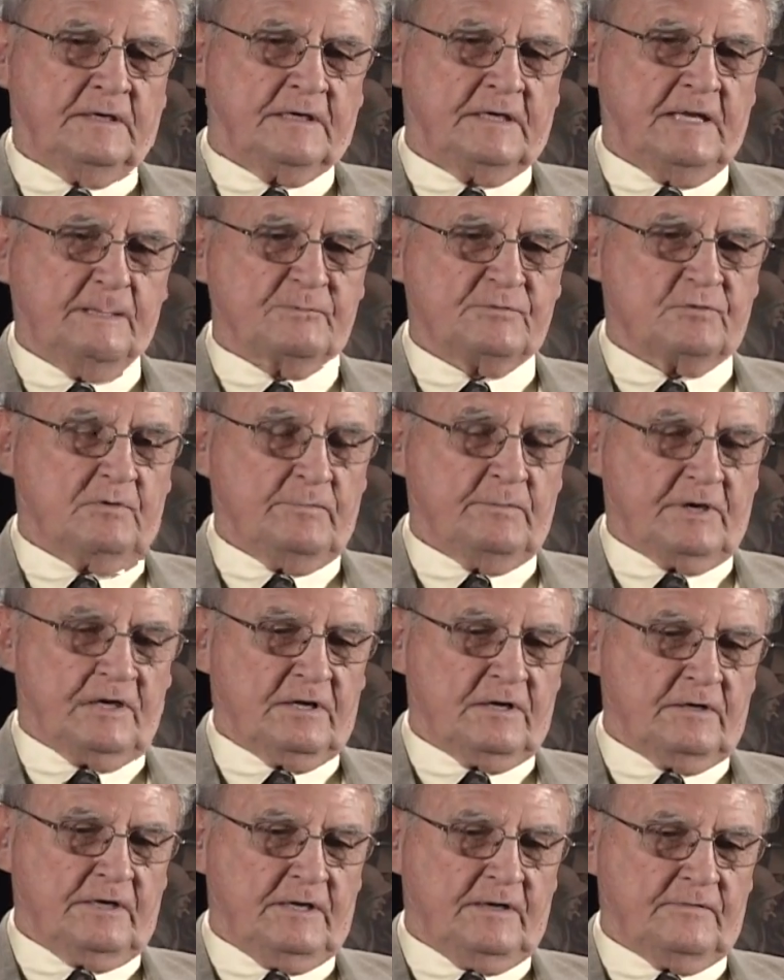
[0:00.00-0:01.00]
keep swimming
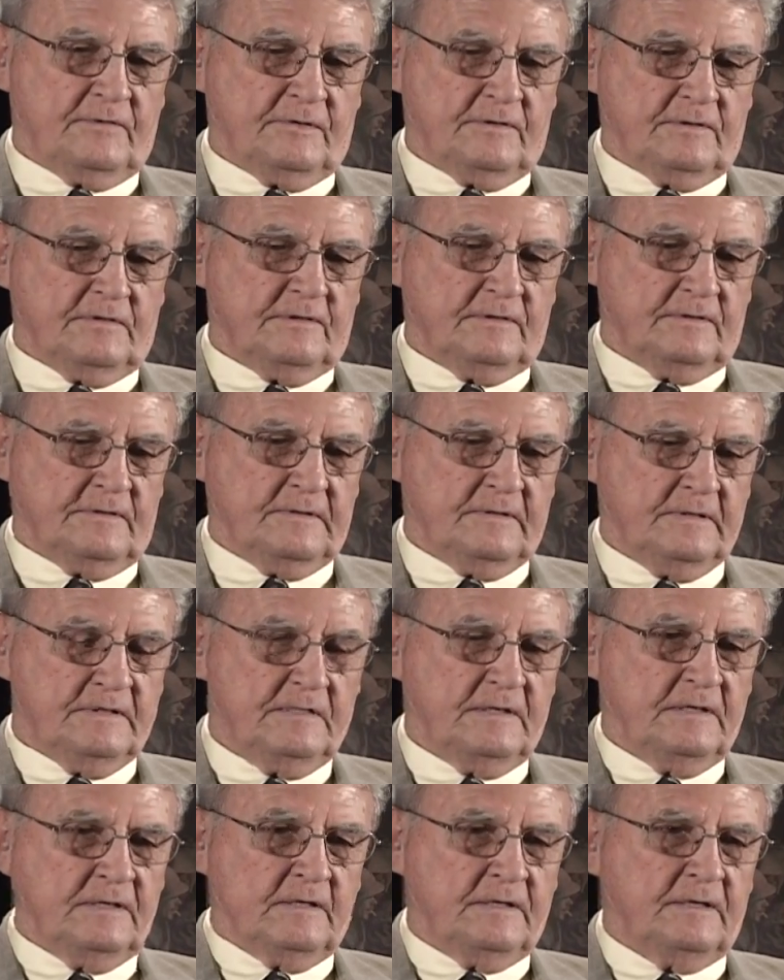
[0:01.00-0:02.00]
underneath it. And
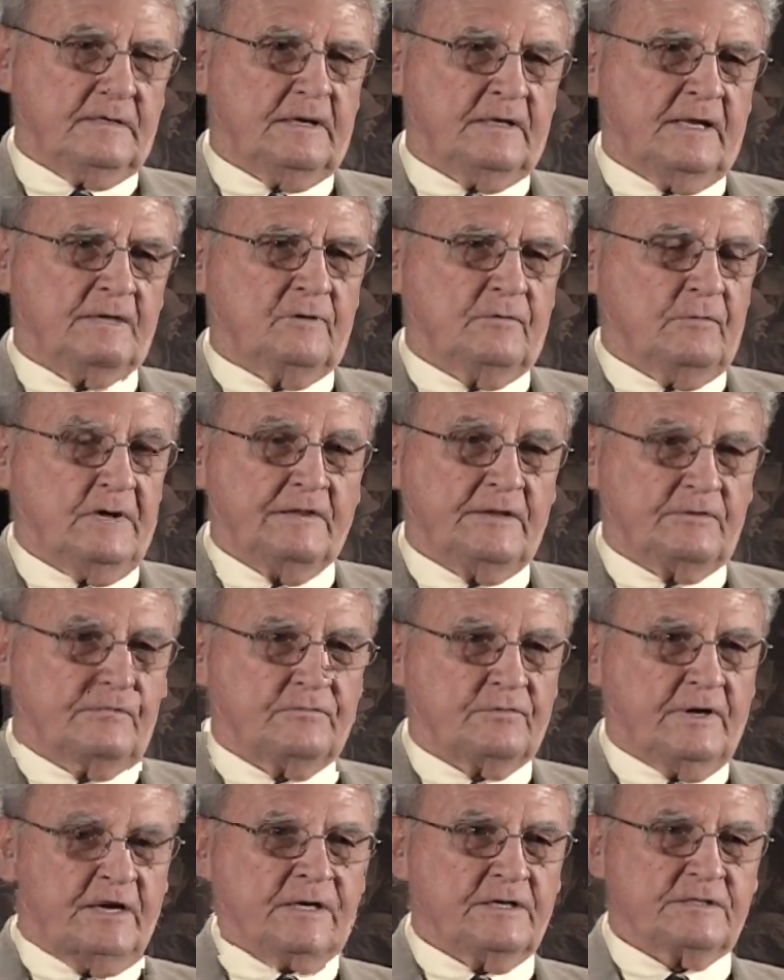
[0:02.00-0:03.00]
I don't know why they
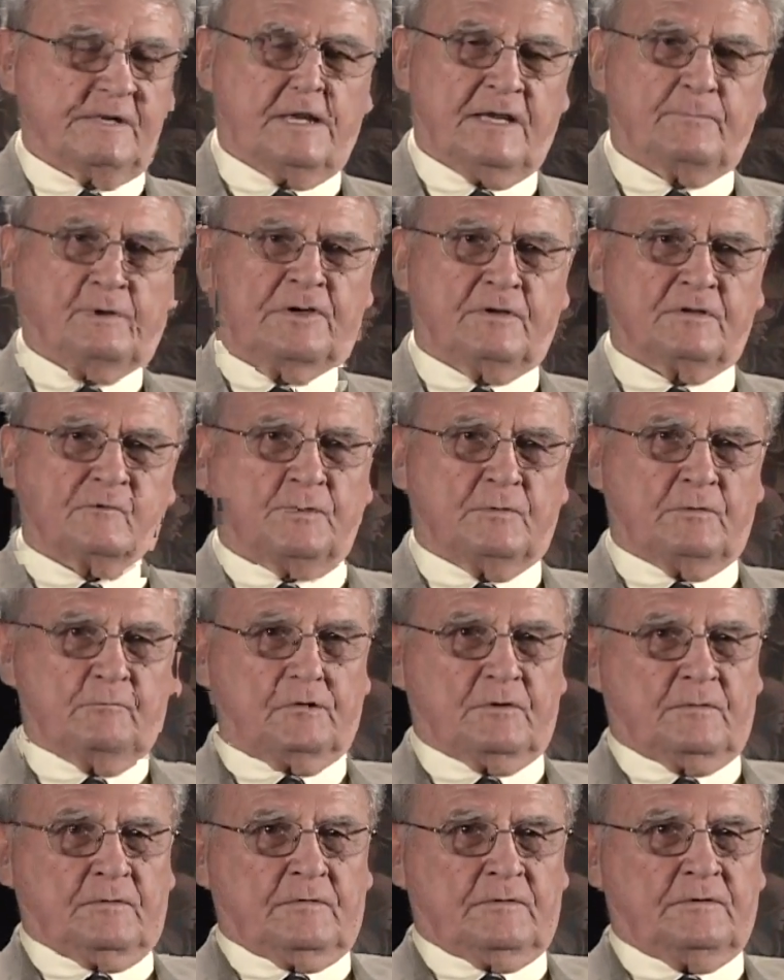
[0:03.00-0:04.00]
trained us that because we
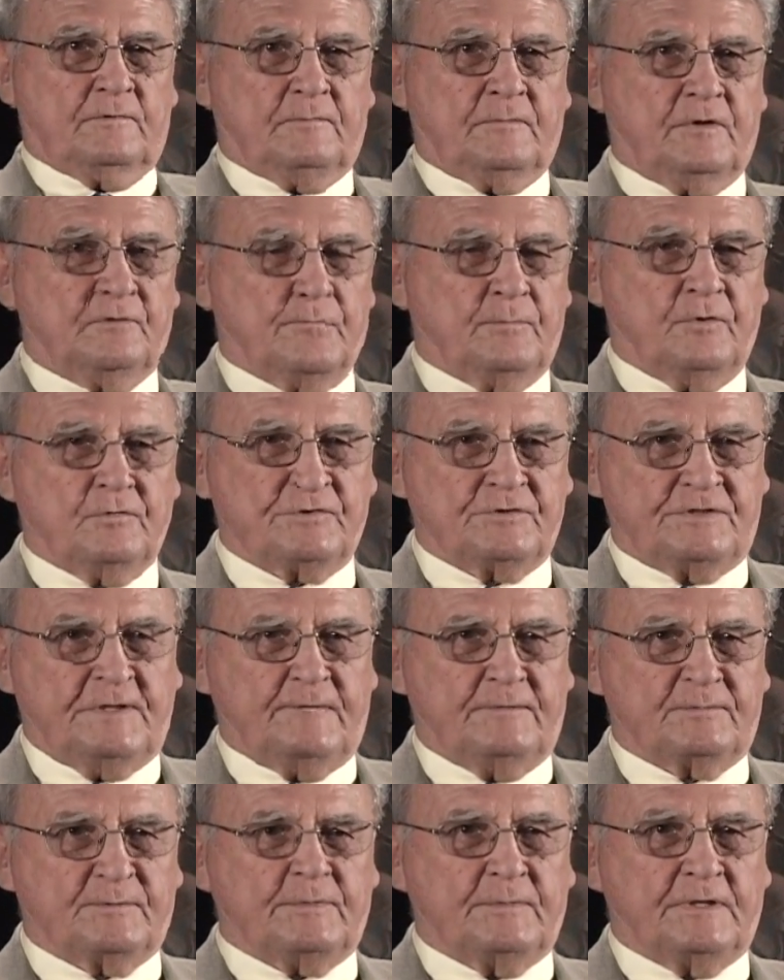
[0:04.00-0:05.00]
weren't on board
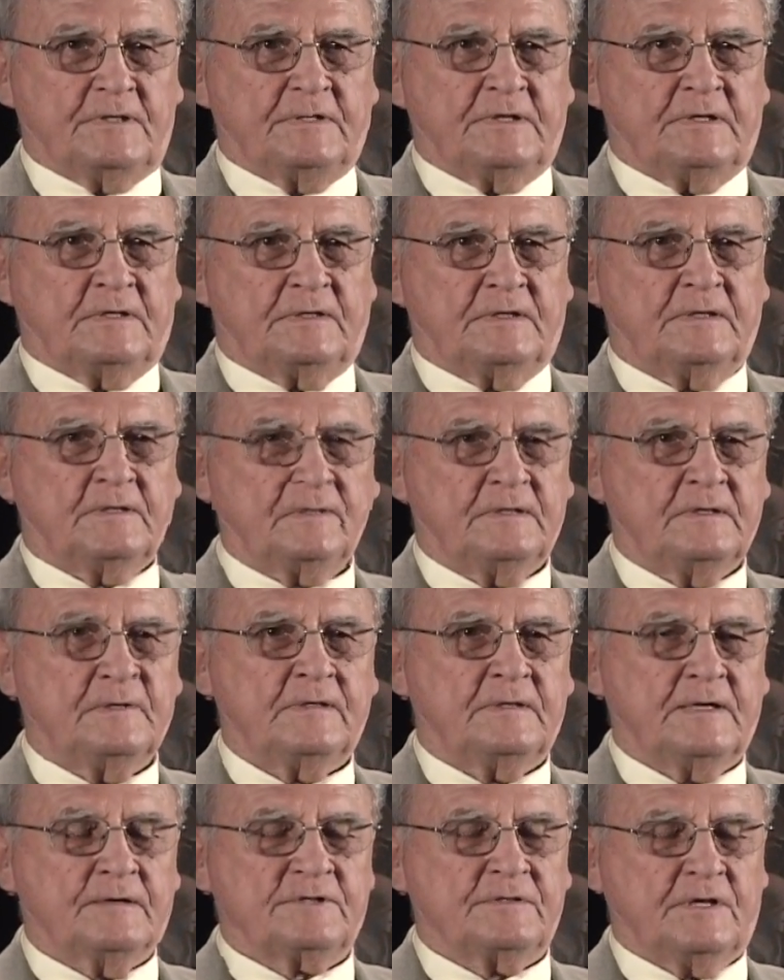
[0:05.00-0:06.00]
ships, but uh,
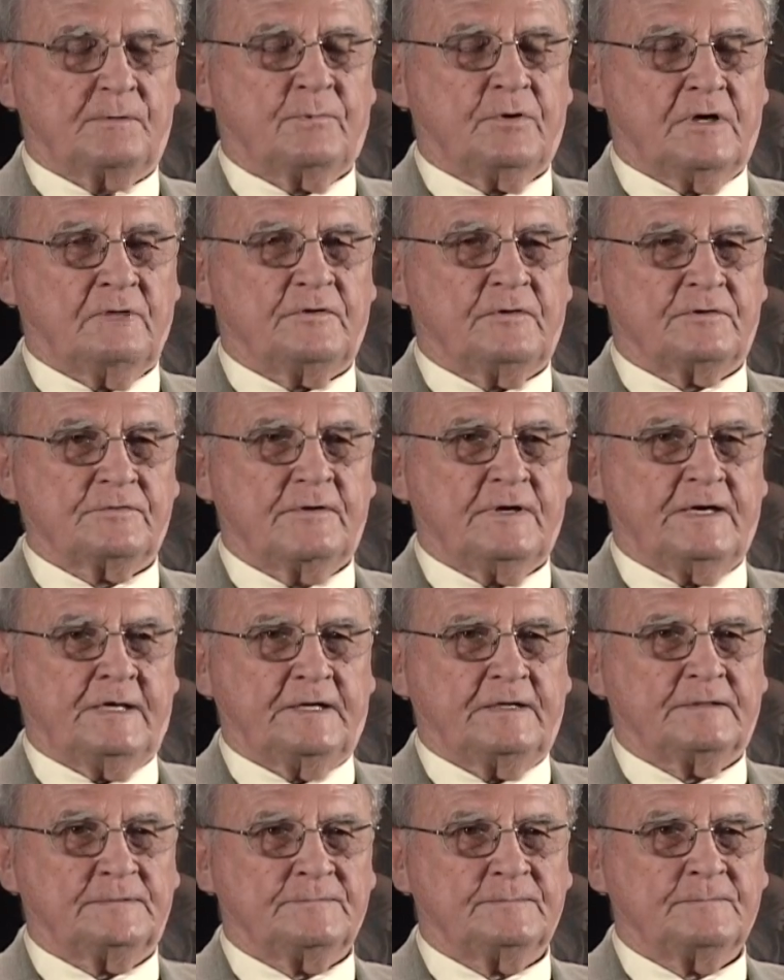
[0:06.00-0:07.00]
that was in part of our
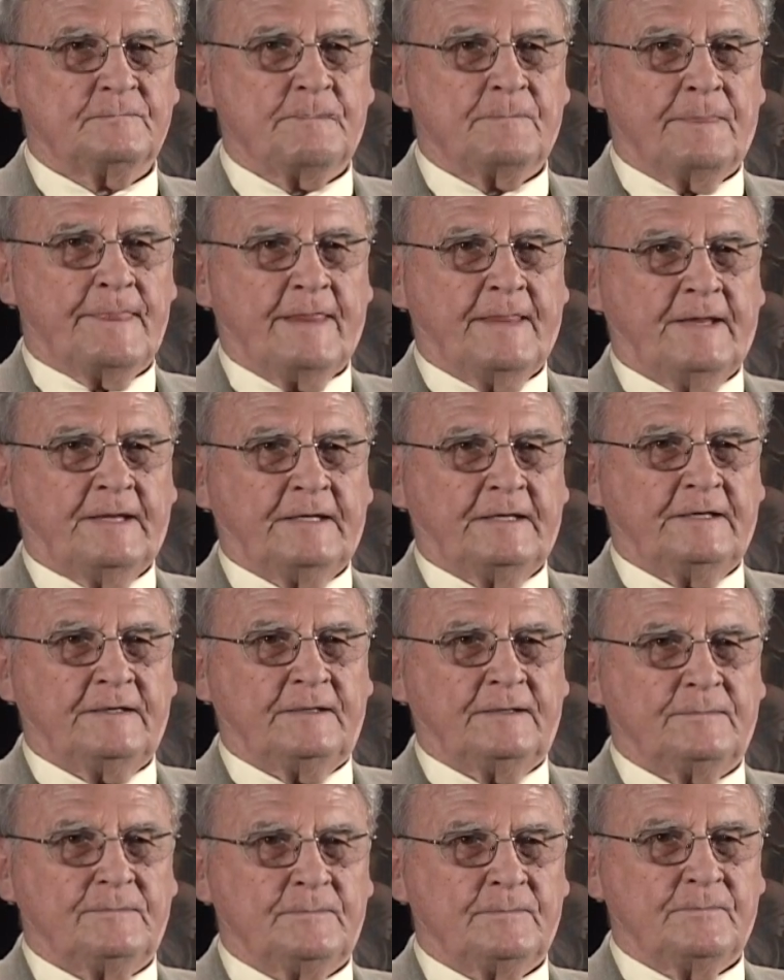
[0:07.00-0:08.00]
training.
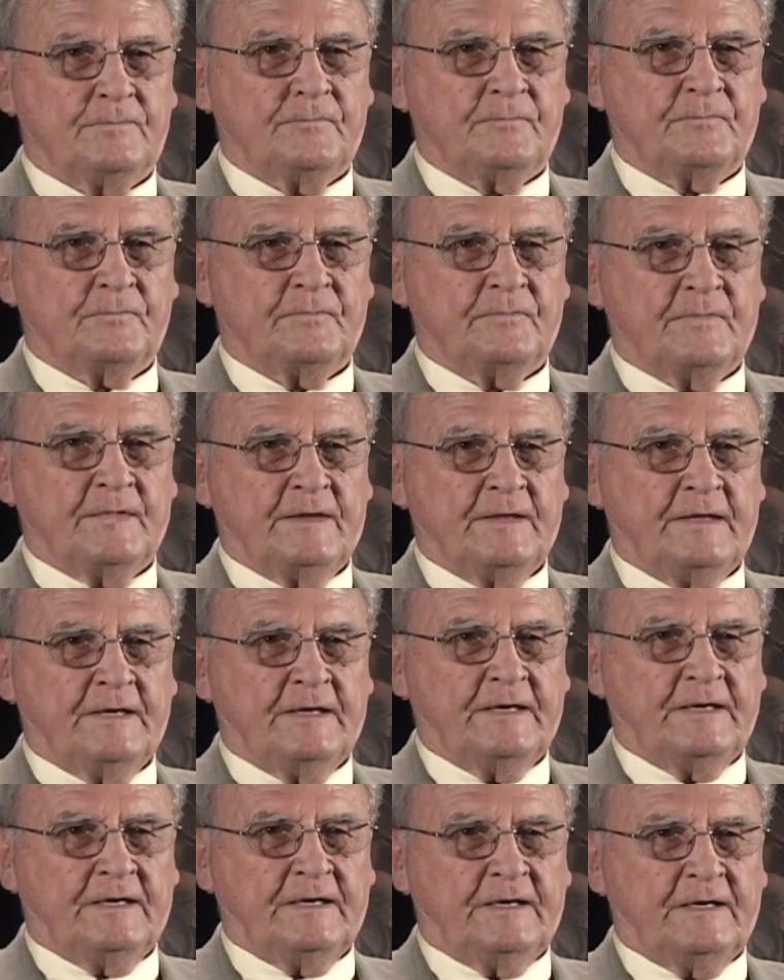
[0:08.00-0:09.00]
Yeah. Well, if, yeah, if you
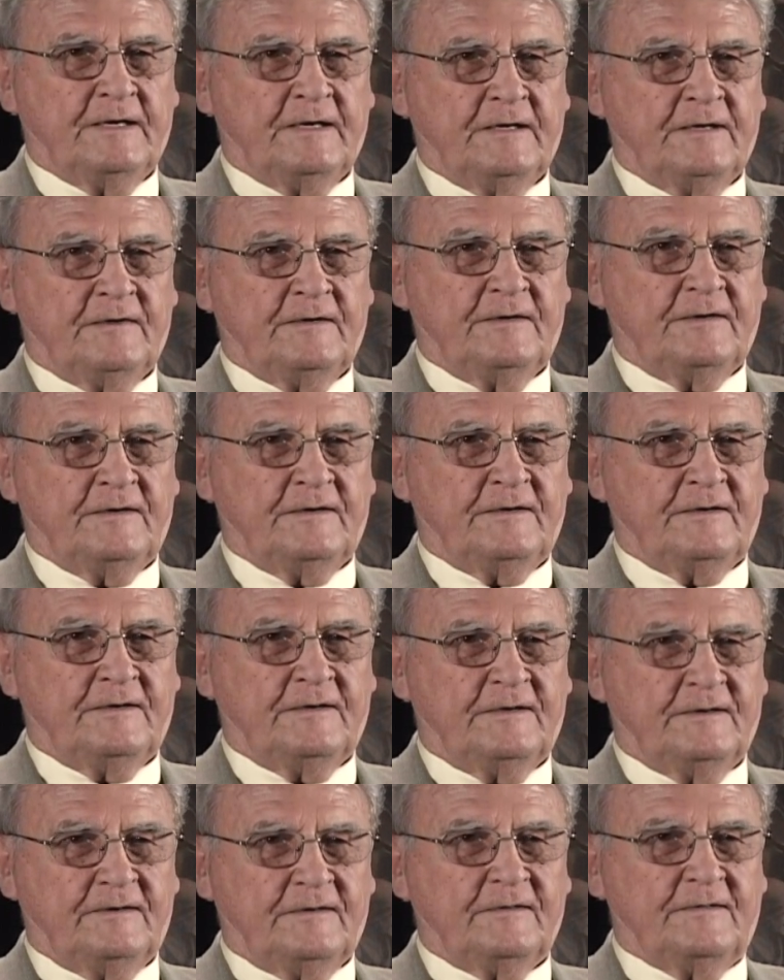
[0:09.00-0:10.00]
were attacking ships
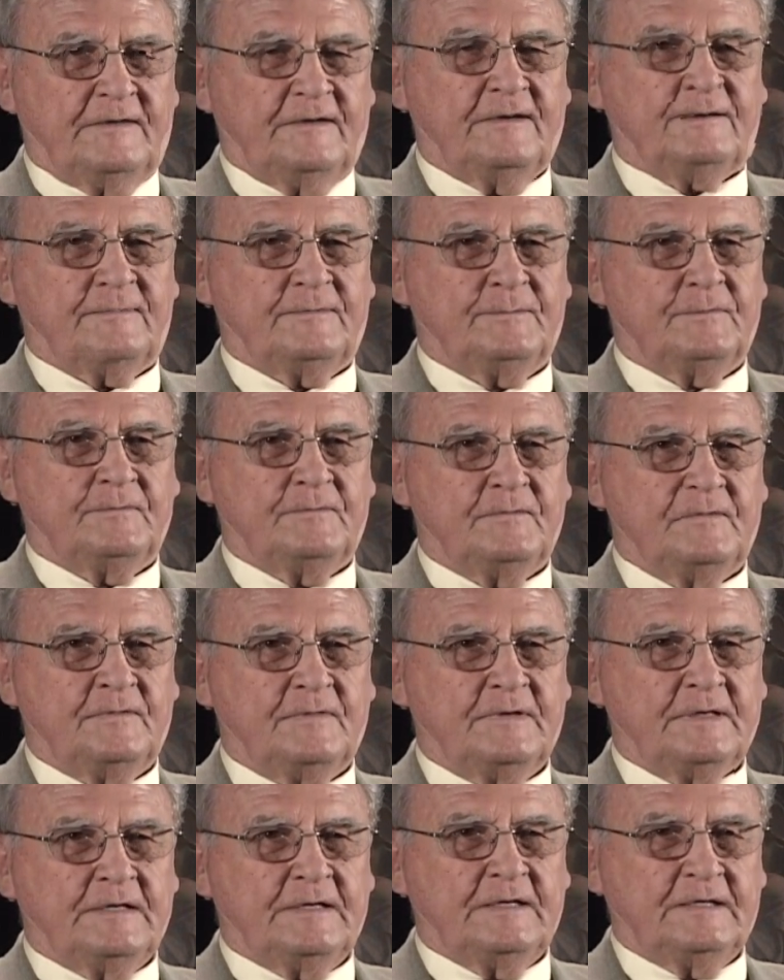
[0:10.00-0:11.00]
or yeah. something
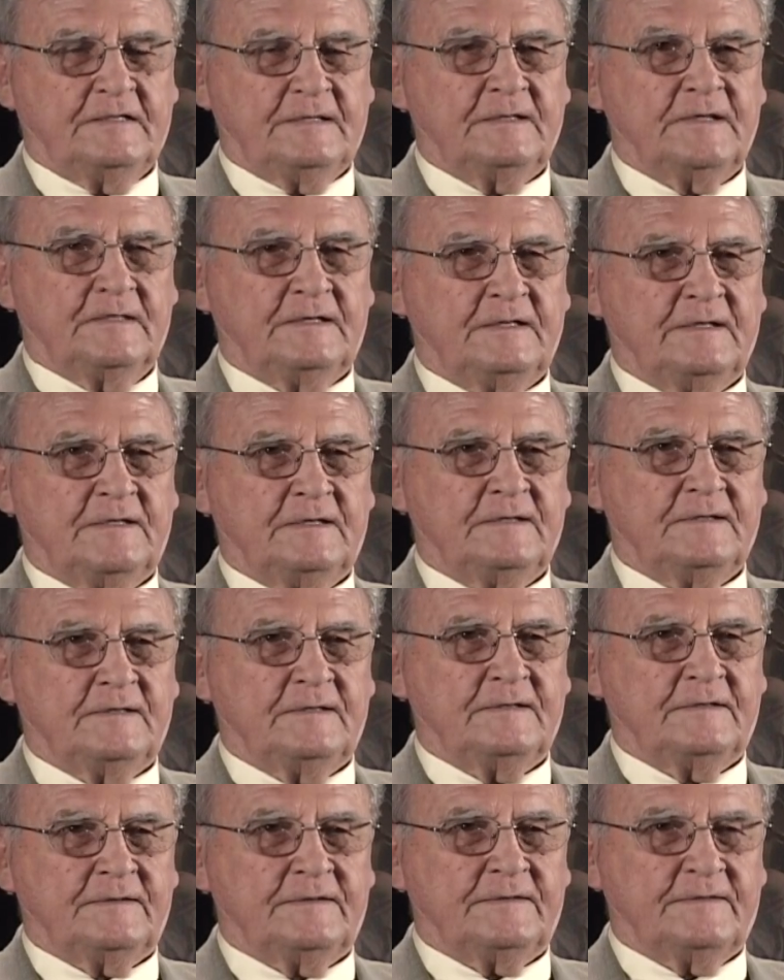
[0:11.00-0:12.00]
like that, it might occur, I
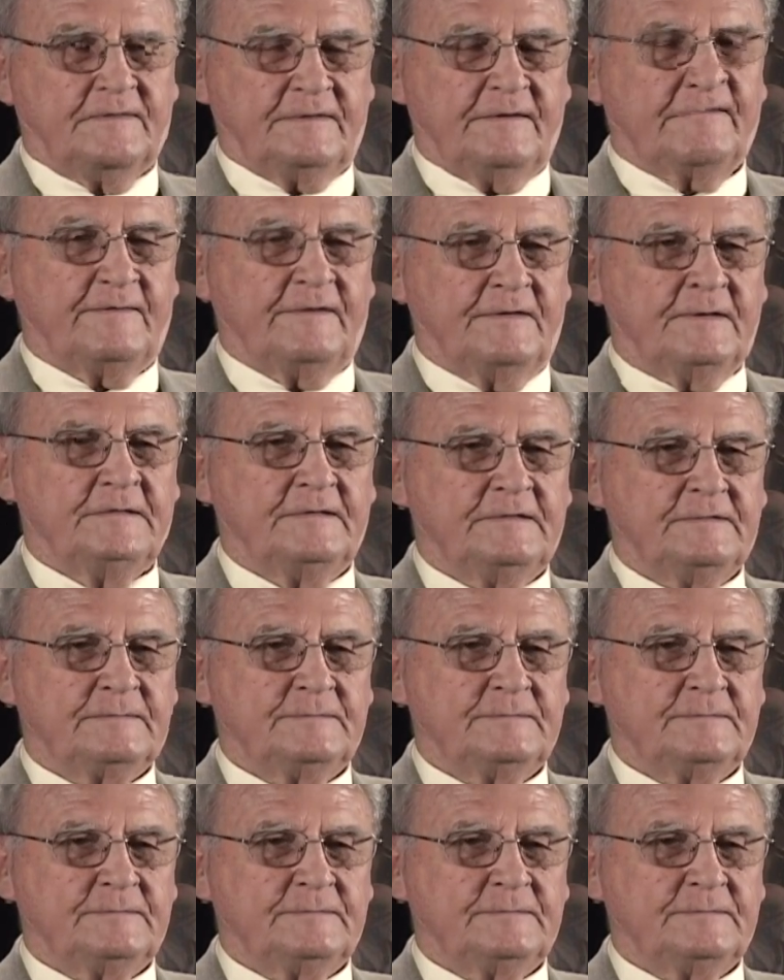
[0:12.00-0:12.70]
suppose. Uh-huh.